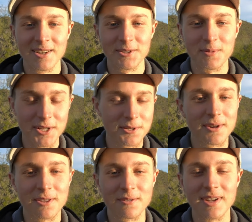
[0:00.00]

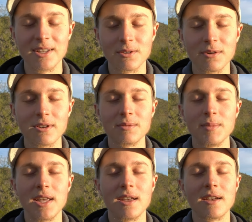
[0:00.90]
2023 is going to
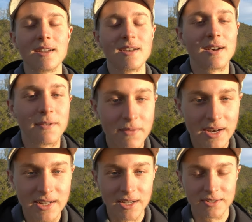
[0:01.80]
be a
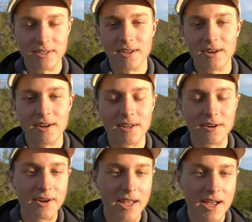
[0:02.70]
fantastic year, and it
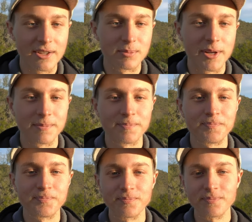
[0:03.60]
already has been.
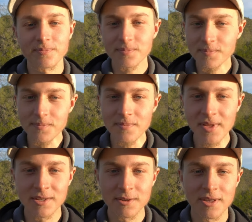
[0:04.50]

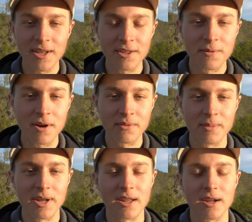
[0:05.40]
So thank you all for
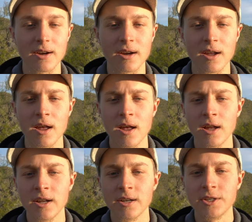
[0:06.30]
being here.
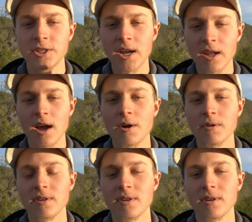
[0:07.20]
Check out
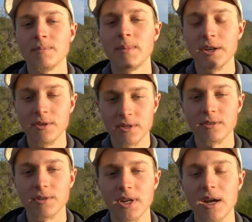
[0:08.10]
my
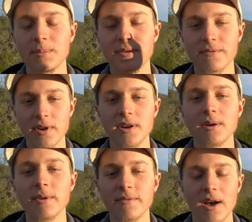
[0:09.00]
crystal shop,
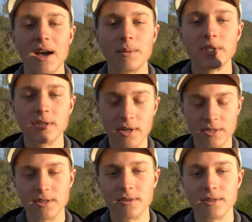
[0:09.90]
Freedom Vibes
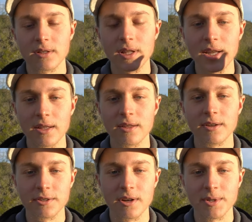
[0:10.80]
Crystals, link in the
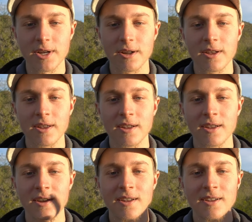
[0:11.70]
description.
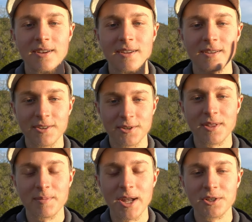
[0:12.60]
Join
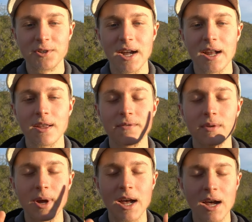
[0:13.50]
the Patreon for
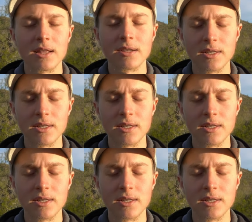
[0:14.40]
behind the